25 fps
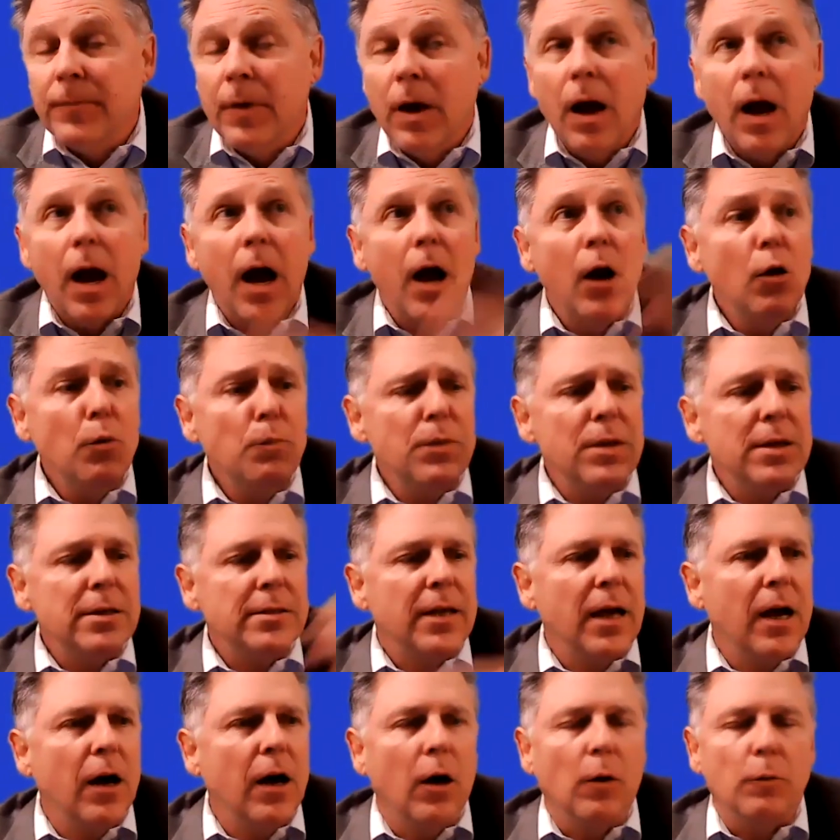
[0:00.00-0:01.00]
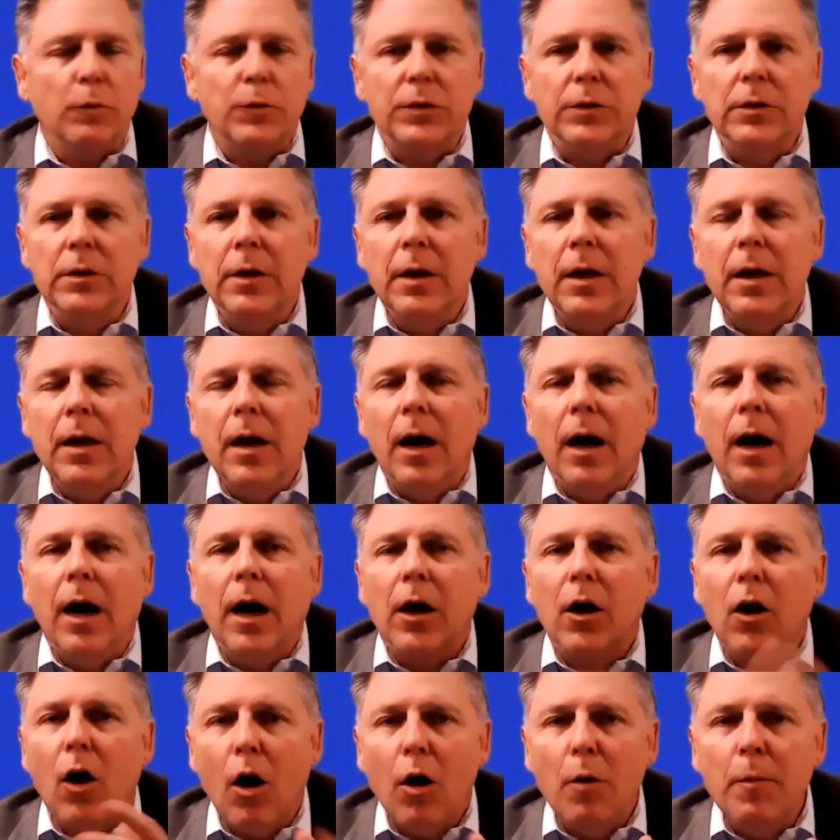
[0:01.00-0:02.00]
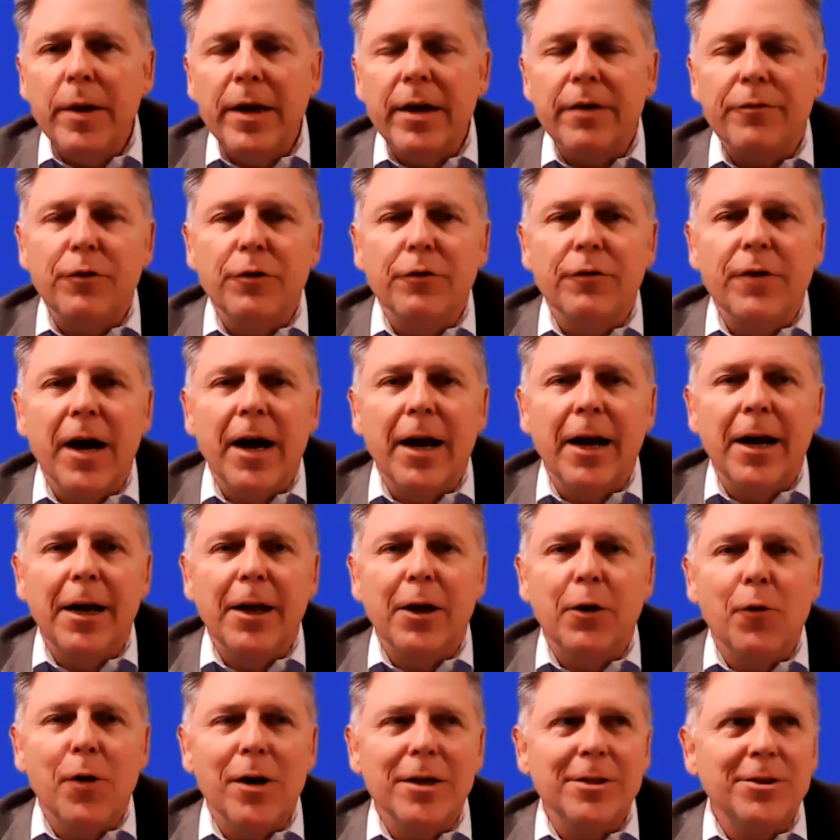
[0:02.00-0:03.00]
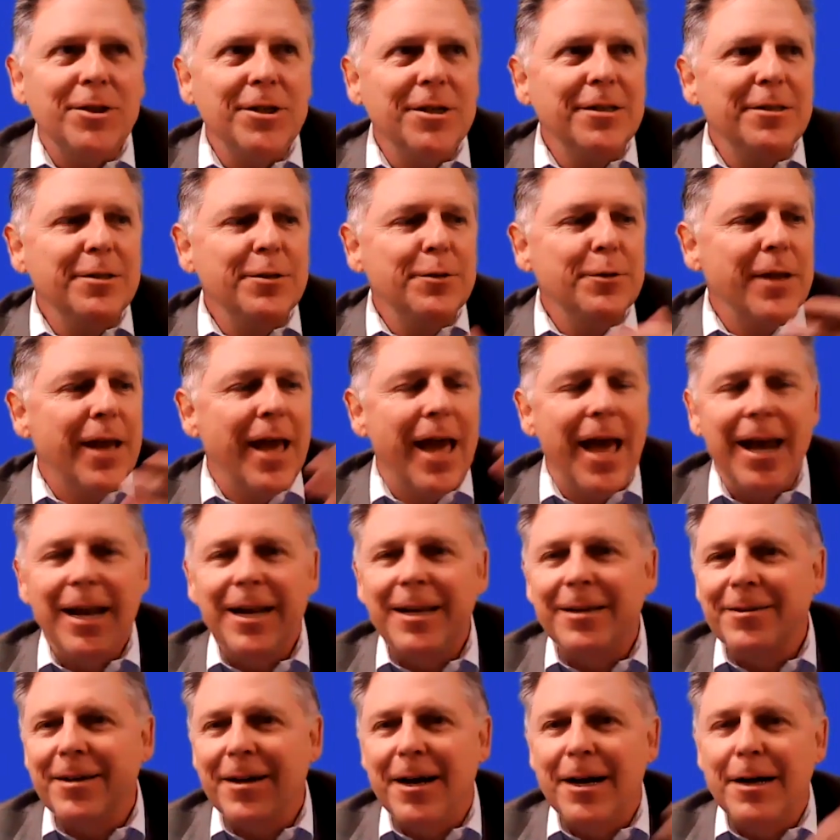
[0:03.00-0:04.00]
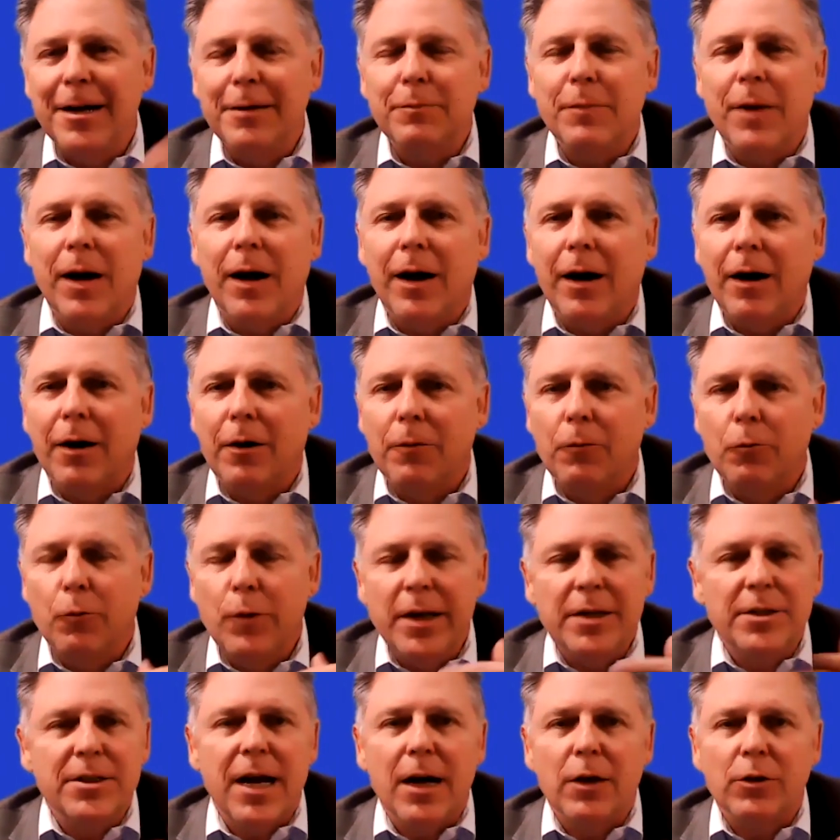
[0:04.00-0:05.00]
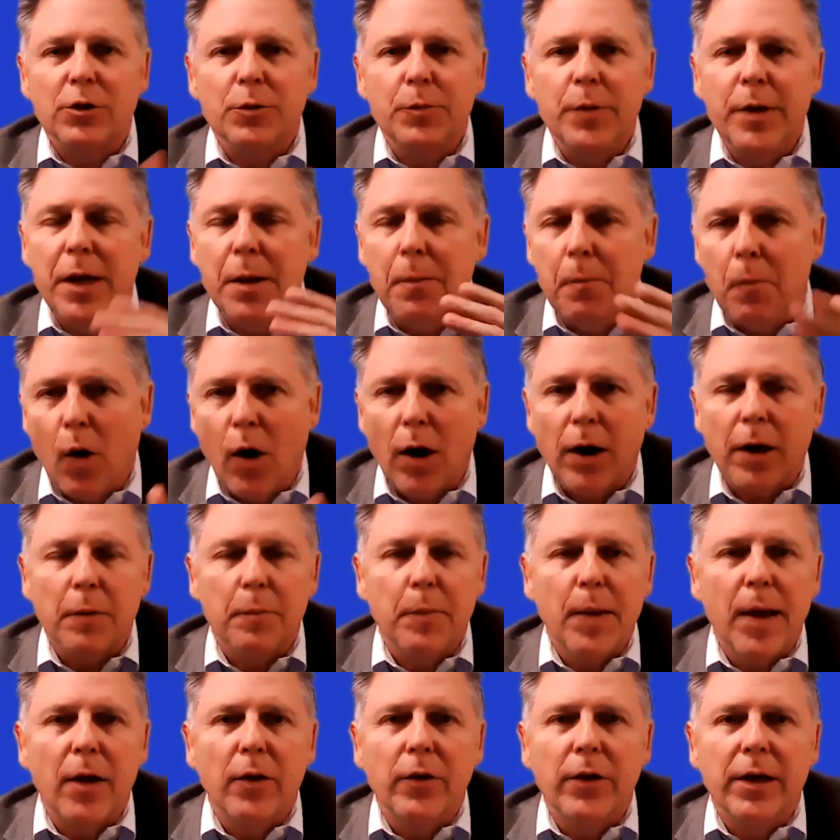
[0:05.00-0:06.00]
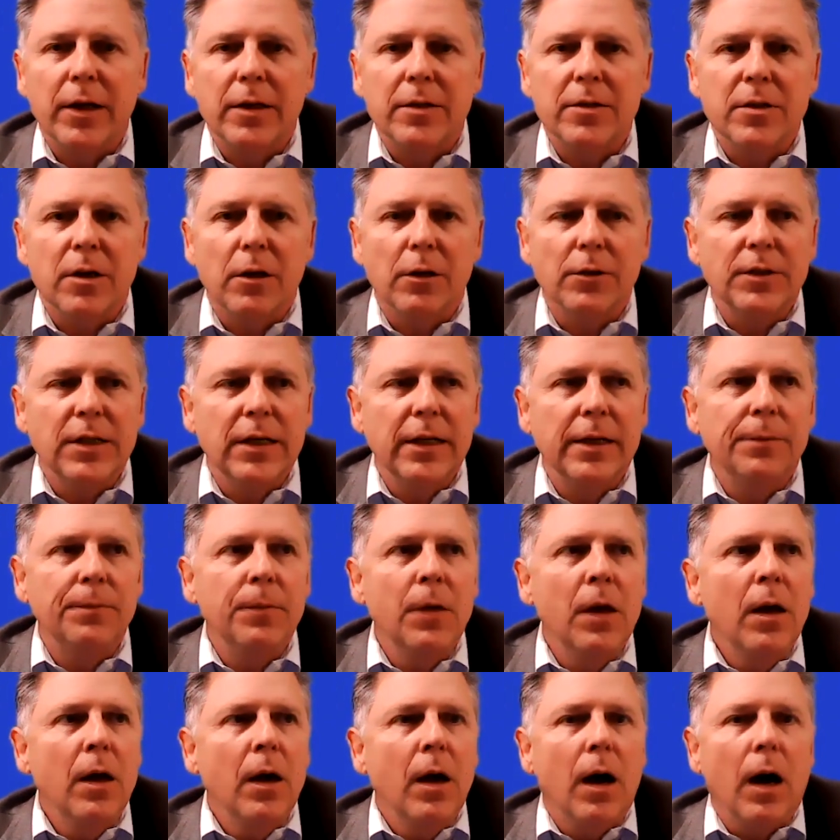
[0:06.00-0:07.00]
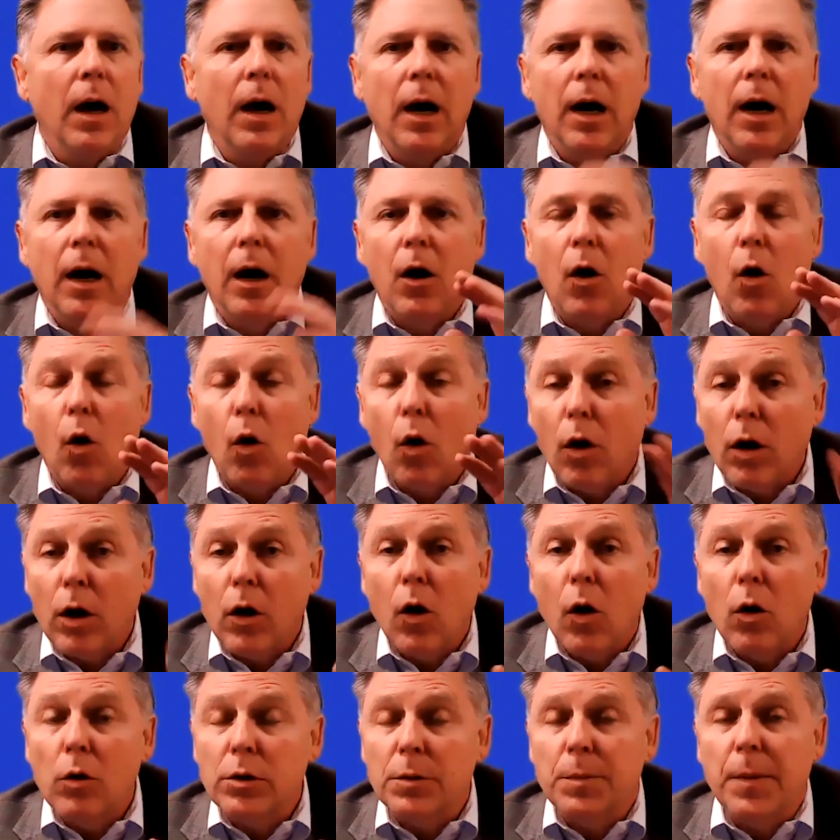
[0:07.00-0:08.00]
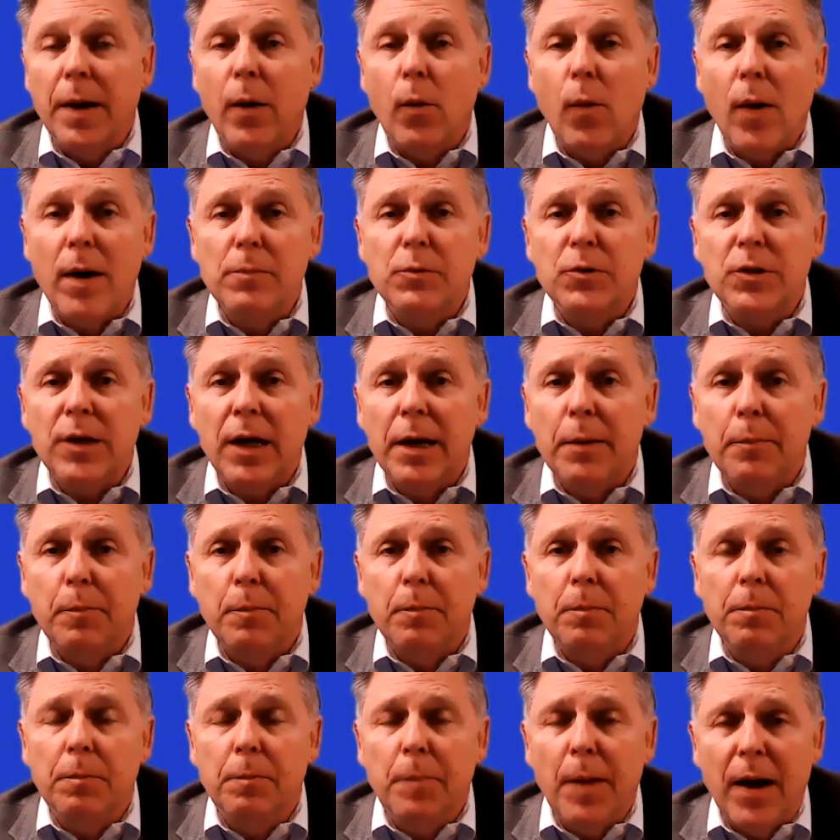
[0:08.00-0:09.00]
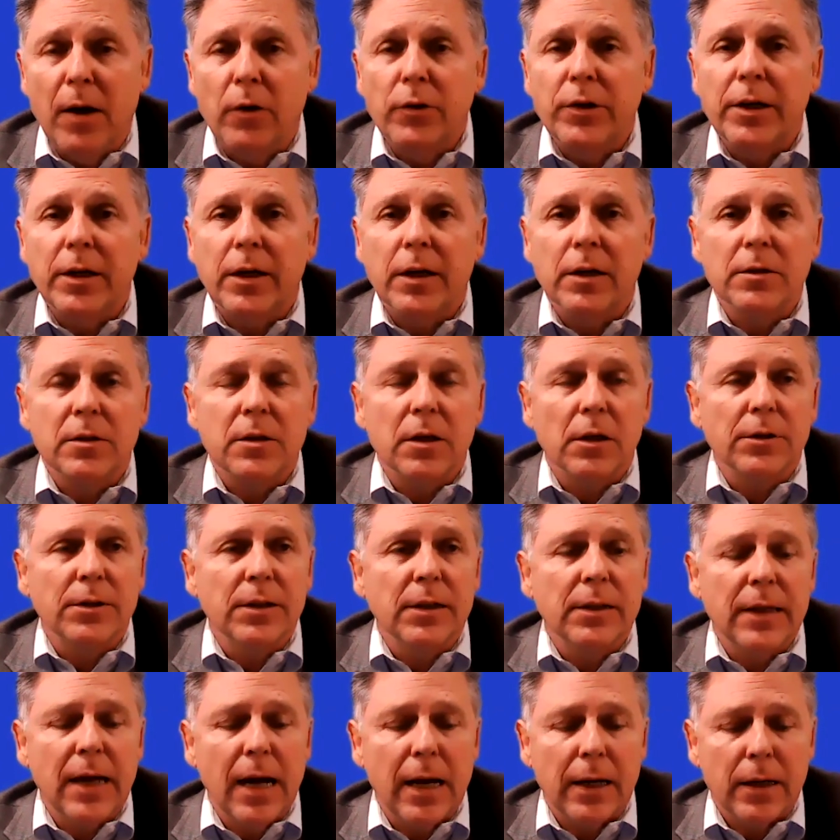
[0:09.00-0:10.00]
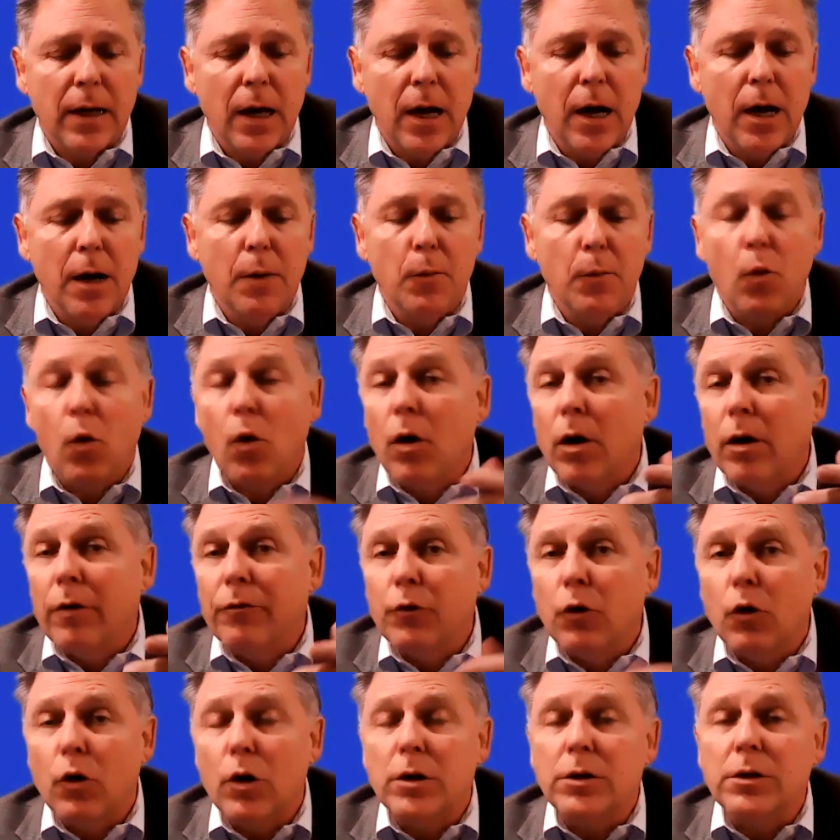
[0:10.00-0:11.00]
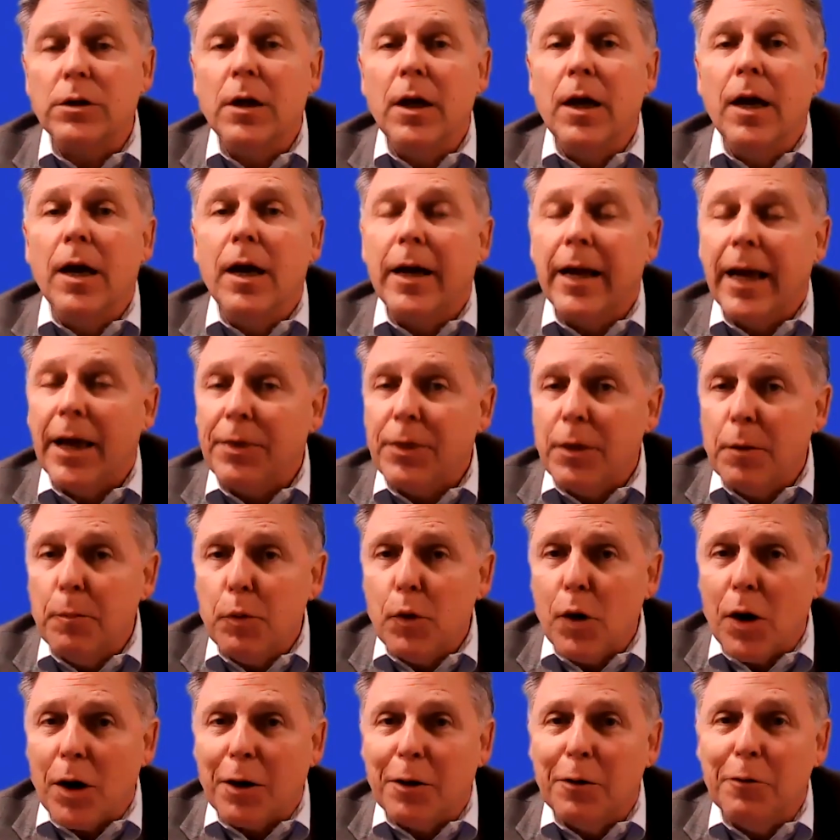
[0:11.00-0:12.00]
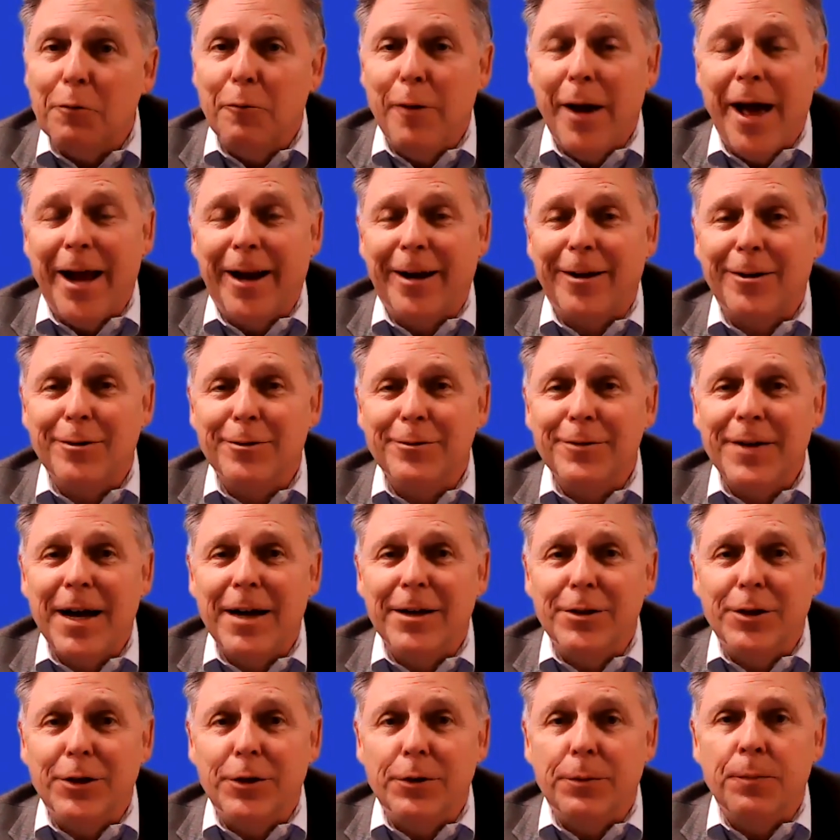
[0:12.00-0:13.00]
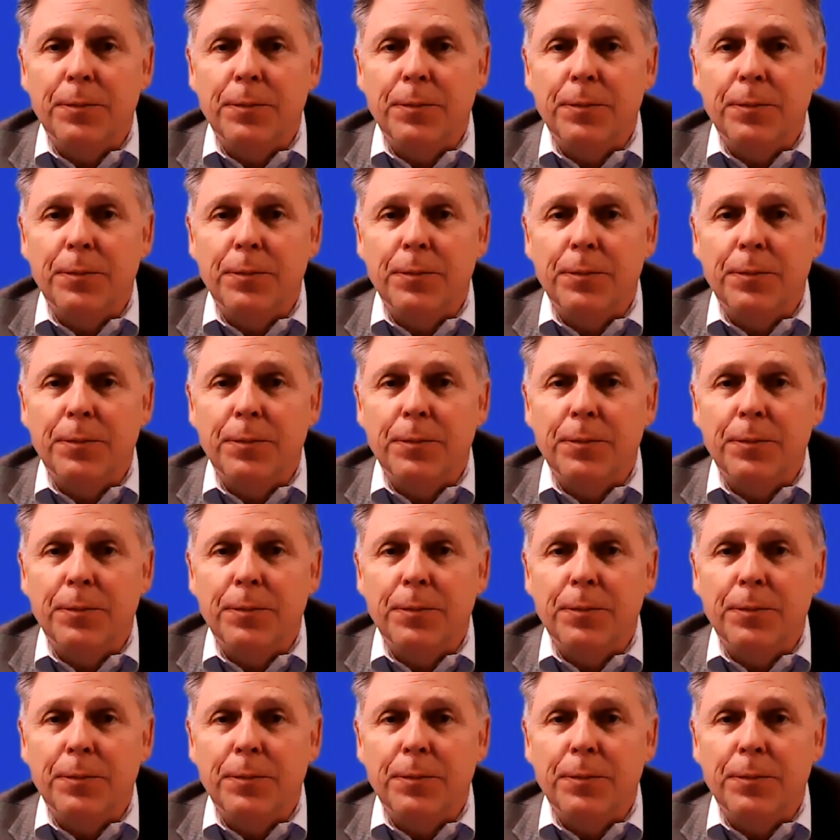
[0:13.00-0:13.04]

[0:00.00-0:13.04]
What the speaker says: I hope this helps. Call me if you've got any questions anytime. Reach out to me at Market Bounty Consulting, or go to my website, bountyconsulting.com, or of course, get the book, Radical Value.